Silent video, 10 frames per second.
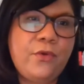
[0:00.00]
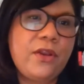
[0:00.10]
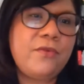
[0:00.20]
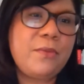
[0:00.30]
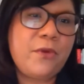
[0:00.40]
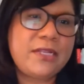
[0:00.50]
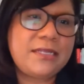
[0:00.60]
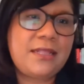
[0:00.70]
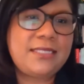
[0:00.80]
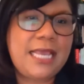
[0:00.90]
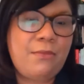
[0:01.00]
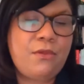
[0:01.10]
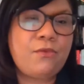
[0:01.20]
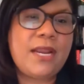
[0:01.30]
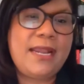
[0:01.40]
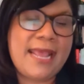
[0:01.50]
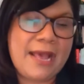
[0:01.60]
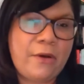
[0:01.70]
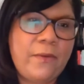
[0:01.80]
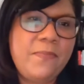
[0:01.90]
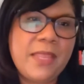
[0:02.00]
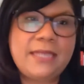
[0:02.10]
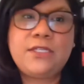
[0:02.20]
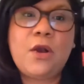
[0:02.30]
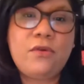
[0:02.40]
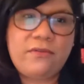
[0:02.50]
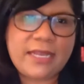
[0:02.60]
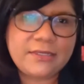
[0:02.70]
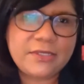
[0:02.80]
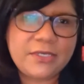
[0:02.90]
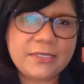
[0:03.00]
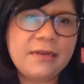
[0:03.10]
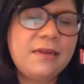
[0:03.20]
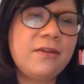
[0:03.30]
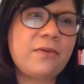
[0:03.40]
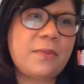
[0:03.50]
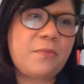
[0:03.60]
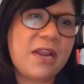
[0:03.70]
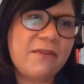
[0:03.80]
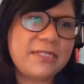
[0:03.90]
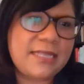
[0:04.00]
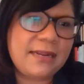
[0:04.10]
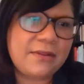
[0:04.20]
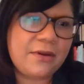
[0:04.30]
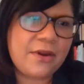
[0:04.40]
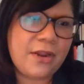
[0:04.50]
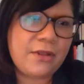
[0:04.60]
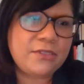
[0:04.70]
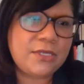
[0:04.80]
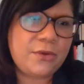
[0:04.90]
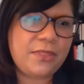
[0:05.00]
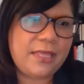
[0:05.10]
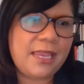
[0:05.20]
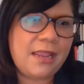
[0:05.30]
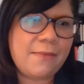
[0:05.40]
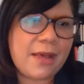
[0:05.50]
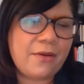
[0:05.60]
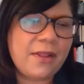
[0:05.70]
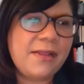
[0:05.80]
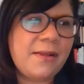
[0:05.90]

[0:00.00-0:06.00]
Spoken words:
who do we bring to the table right now as co-investors from the private sector, and also thinking about